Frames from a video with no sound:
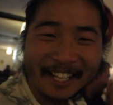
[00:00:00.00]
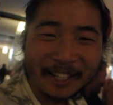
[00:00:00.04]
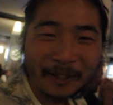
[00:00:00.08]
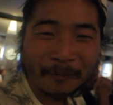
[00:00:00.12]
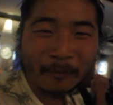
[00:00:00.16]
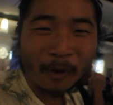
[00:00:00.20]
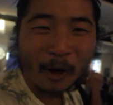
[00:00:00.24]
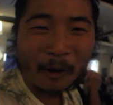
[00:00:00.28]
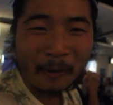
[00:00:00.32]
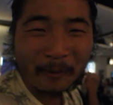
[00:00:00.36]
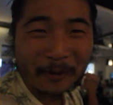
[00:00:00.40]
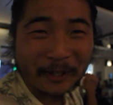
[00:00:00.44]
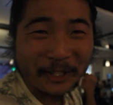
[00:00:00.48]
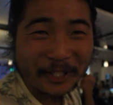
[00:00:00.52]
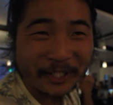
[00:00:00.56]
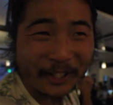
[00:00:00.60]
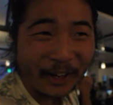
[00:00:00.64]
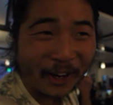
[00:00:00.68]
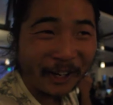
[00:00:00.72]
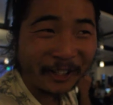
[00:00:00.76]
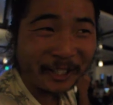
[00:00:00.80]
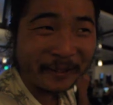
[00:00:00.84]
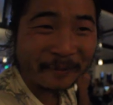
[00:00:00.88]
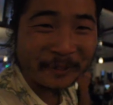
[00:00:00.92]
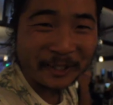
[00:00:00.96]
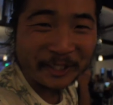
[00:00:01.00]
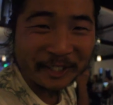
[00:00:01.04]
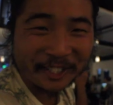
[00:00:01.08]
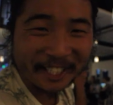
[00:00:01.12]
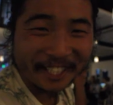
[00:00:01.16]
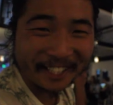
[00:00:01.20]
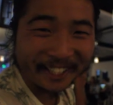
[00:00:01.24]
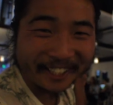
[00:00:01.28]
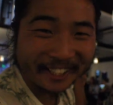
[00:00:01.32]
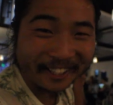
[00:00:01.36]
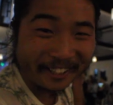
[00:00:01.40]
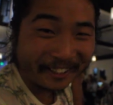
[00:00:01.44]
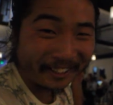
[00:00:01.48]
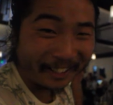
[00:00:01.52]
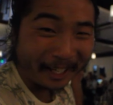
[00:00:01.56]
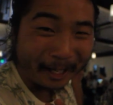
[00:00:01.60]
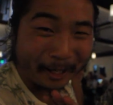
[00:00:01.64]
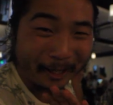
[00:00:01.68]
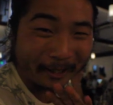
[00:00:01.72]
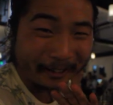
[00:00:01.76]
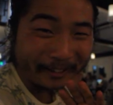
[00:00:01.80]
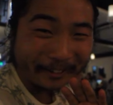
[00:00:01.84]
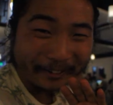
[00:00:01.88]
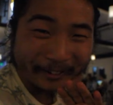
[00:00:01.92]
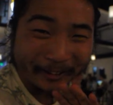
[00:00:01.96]
At the moment, we're showing them New Zealand.
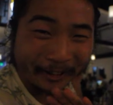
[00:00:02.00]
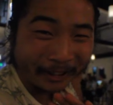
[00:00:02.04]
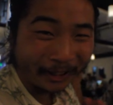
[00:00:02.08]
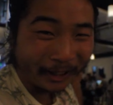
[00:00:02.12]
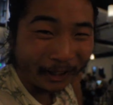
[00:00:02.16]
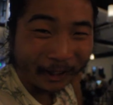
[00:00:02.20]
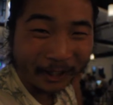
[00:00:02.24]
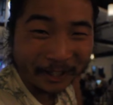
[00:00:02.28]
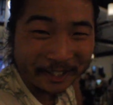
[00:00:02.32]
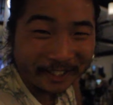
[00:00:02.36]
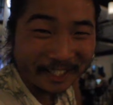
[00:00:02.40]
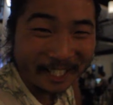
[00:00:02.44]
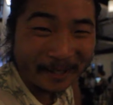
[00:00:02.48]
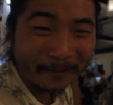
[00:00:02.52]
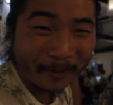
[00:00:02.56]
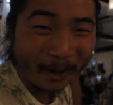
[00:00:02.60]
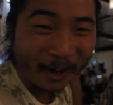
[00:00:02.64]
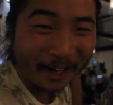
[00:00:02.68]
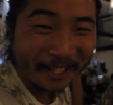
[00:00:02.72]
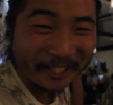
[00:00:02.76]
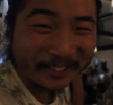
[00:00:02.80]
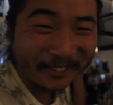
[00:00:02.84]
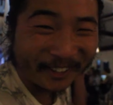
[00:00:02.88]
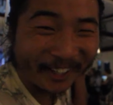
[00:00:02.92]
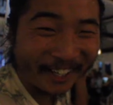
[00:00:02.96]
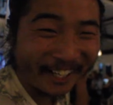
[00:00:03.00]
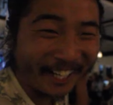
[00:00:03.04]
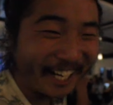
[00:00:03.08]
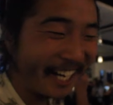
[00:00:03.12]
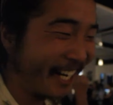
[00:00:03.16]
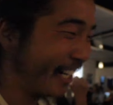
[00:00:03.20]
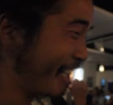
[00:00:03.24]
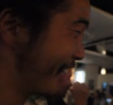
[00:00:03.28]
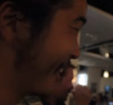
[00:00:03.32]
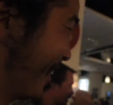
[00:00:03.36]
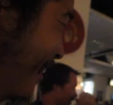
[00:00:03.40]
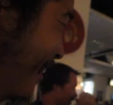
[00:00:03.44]
They've lost their minds right now.